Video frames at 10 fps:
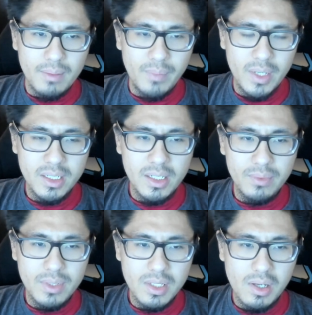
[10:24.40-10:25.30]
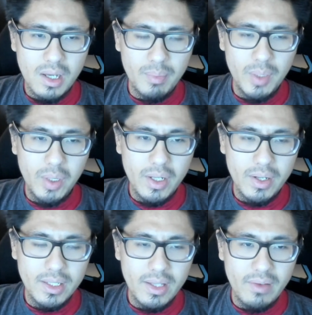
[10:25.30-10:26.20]
Monday was an upload
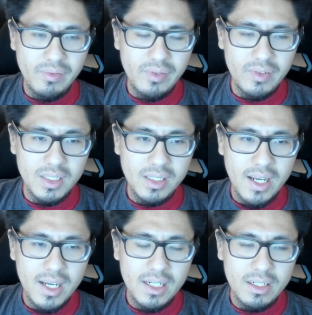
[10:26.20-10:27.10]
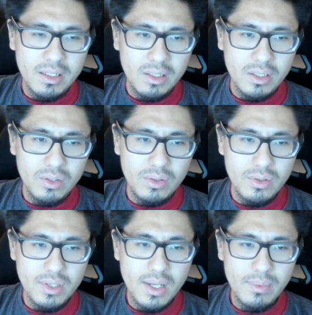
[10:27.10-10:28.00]
at 11.59.
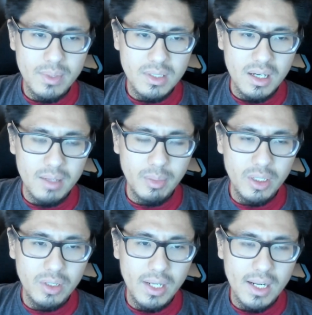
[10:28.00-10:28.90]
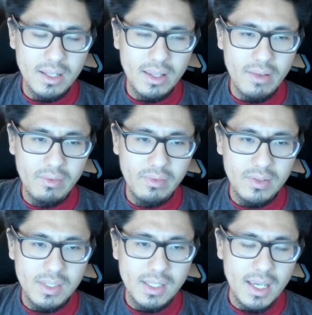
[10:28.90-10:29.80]
Tuesday was an upload at
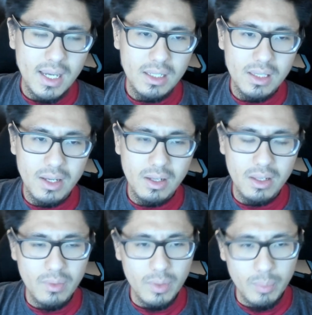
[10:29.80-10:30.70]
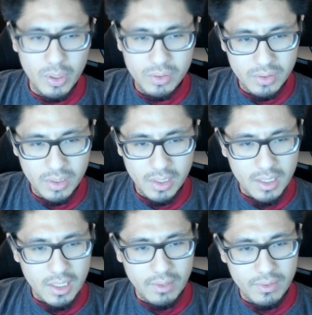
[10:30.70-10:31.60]
11.58. They, they were both
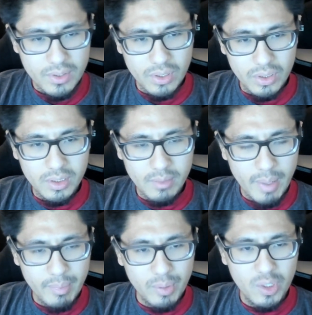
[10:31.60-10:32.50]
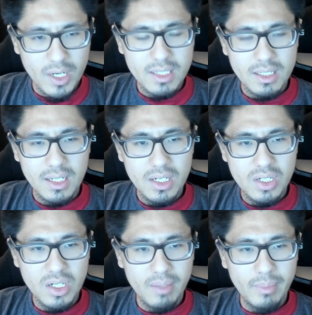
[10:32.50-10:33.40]
a result of my
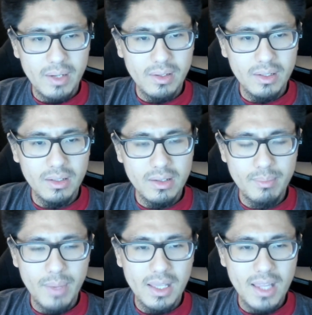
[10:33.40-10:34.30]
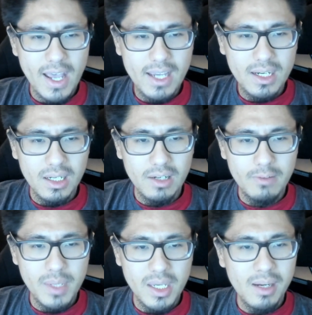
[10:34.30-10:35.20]
procrastination and my my lack of
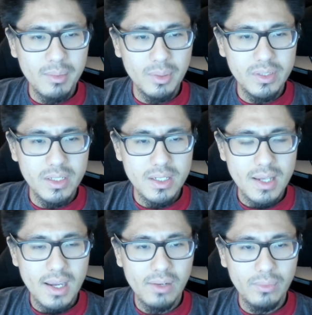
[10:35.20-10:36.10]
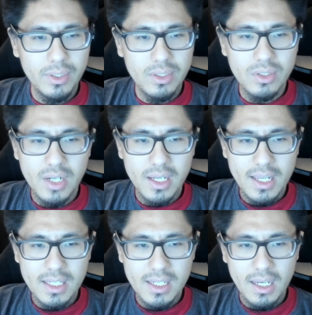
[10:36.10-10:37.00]
being able to decide on what to draw
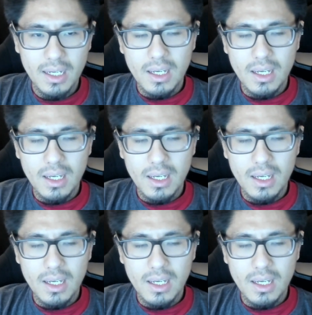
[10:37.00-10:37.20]
that day.